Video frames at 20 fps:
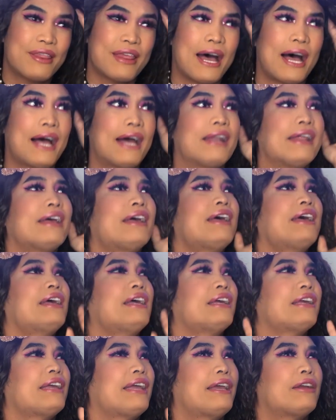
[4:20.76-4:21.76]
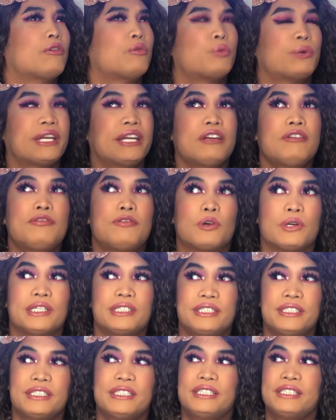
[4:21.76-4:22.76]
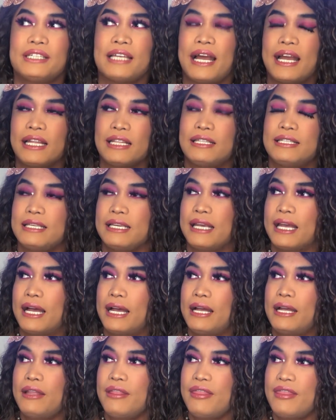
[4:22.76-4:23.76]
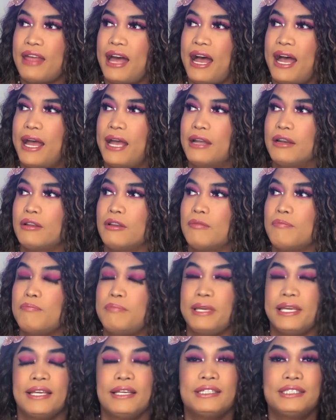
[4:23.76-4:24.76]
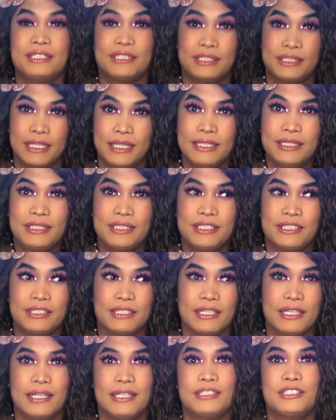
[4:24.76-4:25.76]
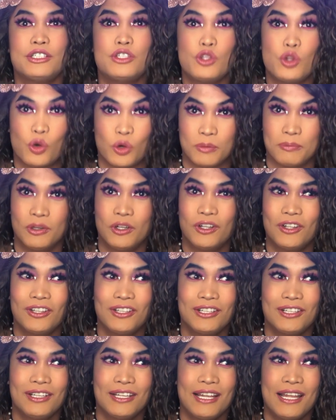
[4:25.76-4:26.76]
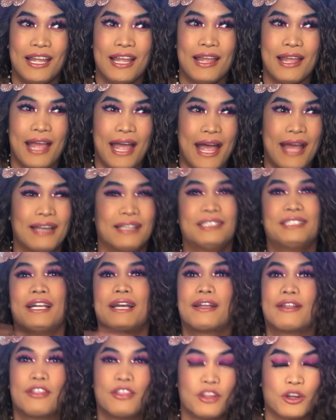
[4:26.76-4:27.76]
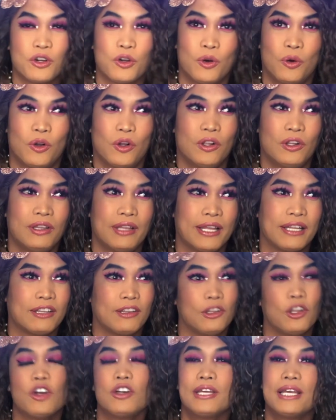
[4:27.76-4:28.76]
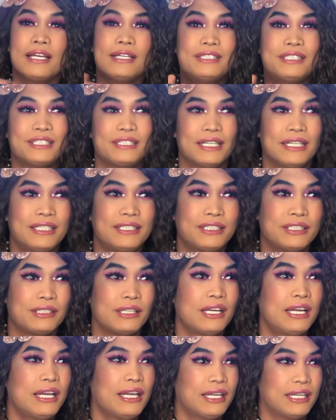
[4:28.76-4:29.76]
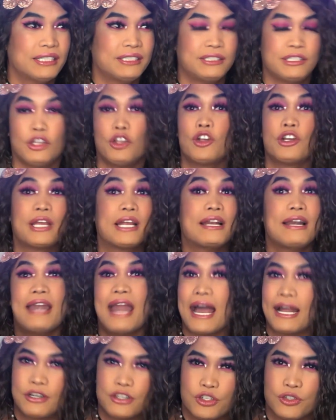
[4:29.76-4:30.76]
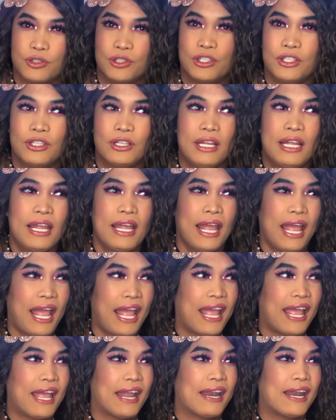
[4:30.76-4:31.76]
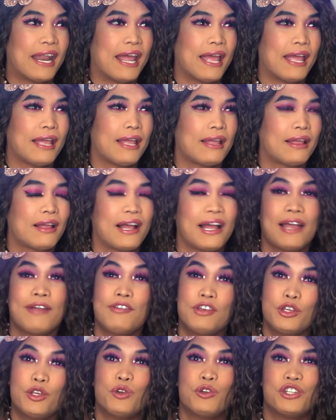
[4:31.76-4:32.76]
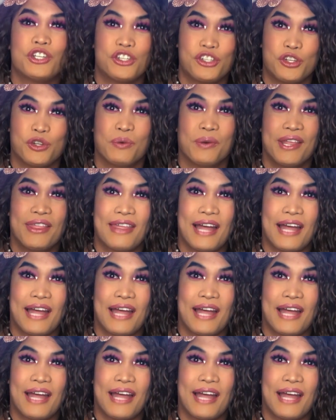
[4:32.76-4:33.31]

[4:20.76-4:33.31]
that it reinforces the idea that being cis is normal and is like the goal. Like looking cis is looking natural. And I have a huge issue with